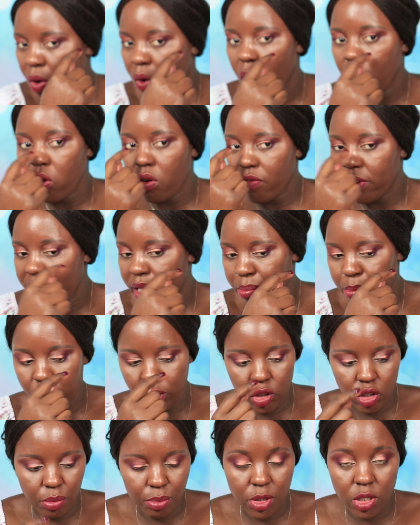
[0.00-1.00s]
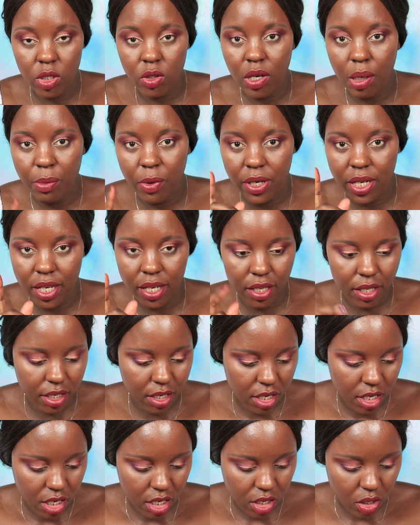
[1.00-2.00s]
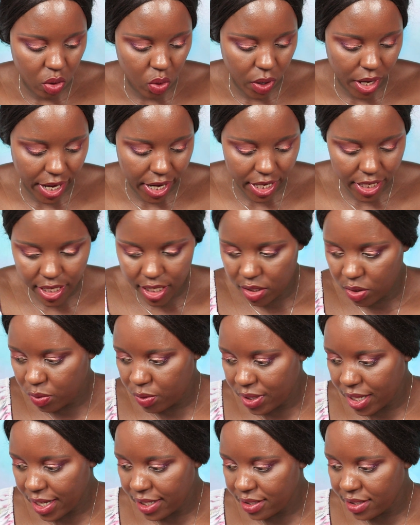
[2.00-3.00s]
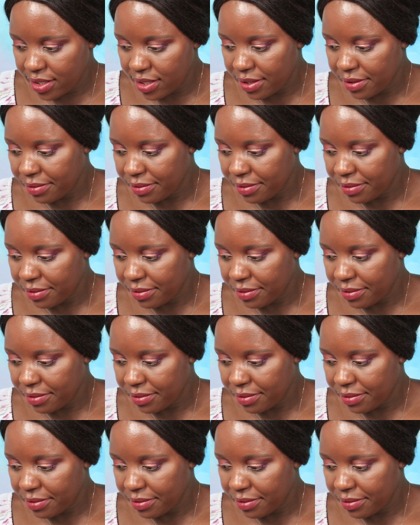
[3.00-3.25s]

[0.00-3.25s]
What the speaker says: all over the bottom. So I'm gonna go ahead and do that.